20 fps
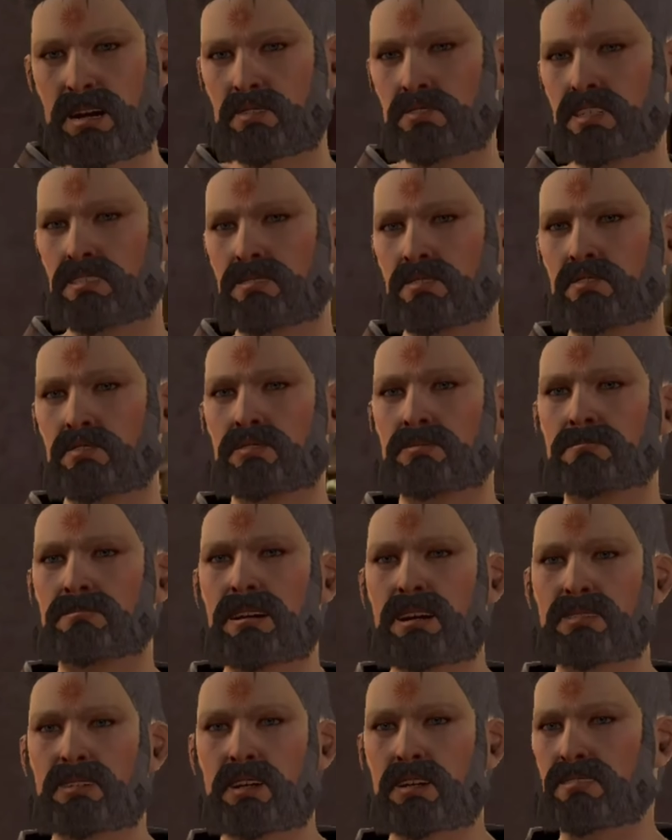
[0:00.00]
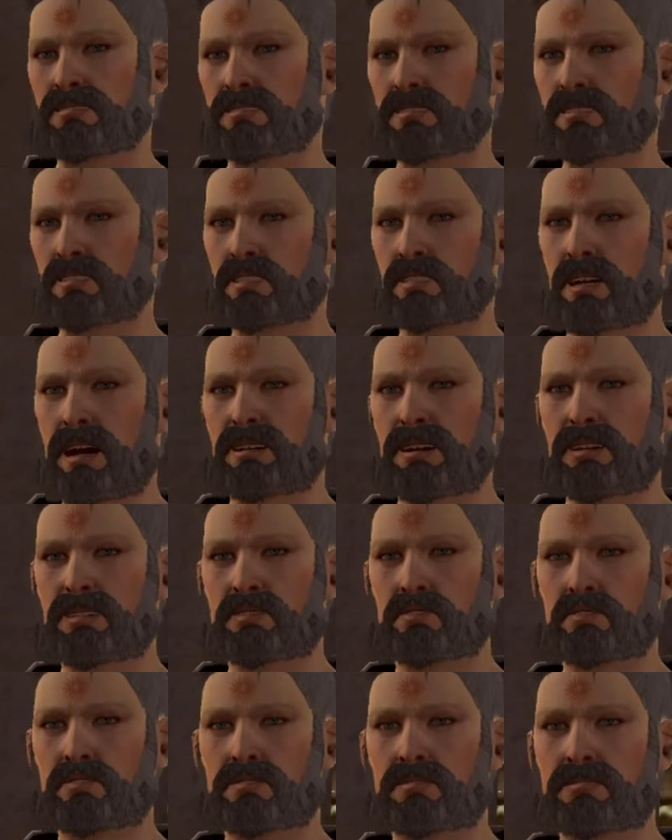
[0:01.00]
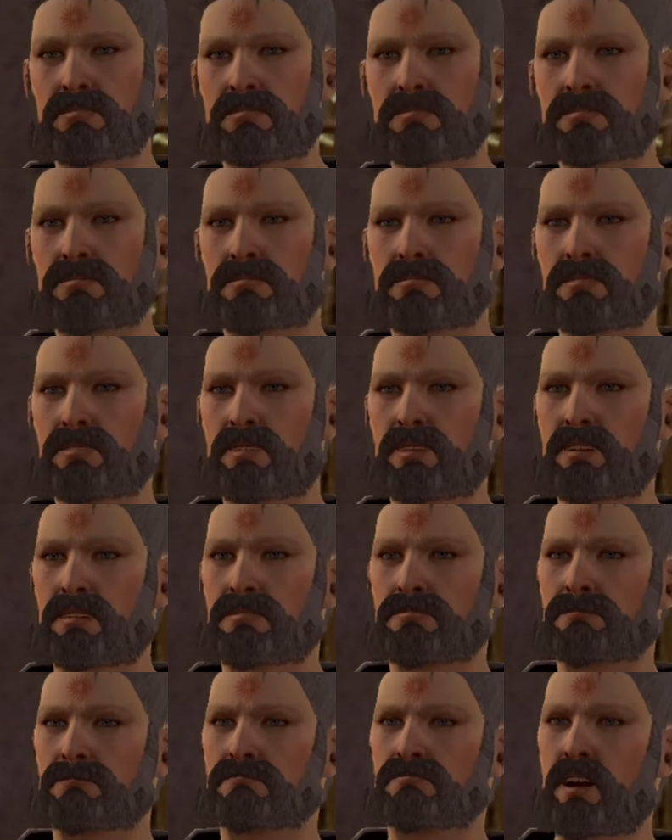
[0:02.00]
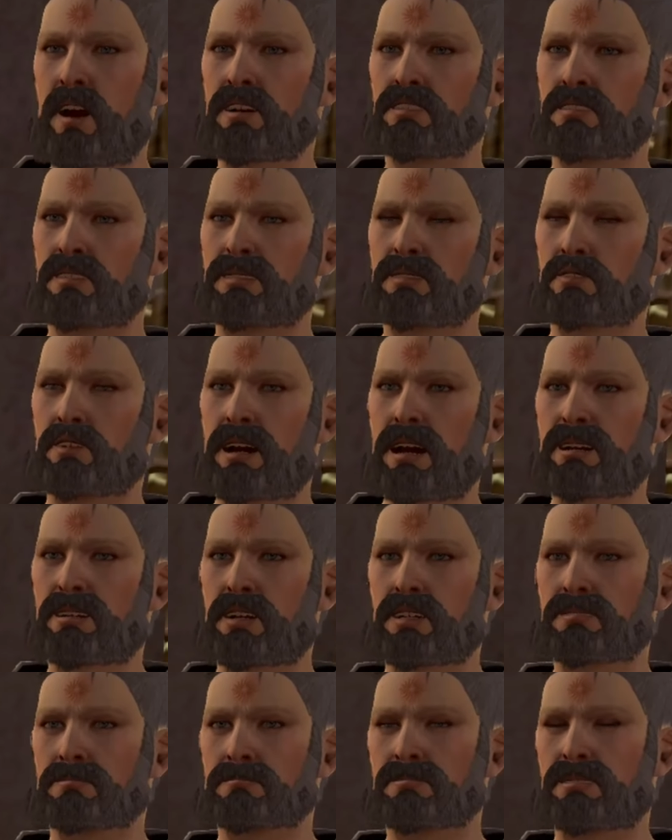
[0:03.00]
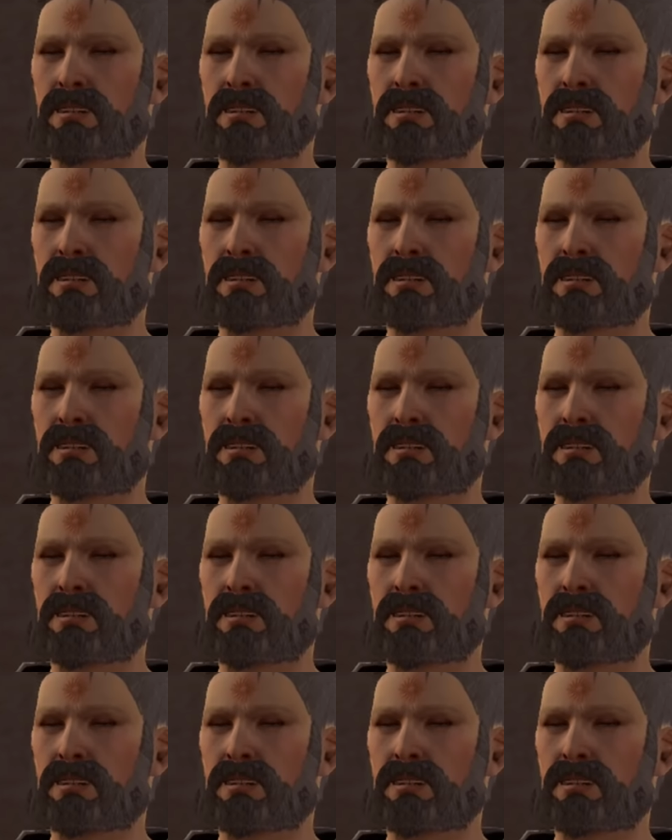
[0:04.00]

I was too rebellious, like you. The Templars knew I had to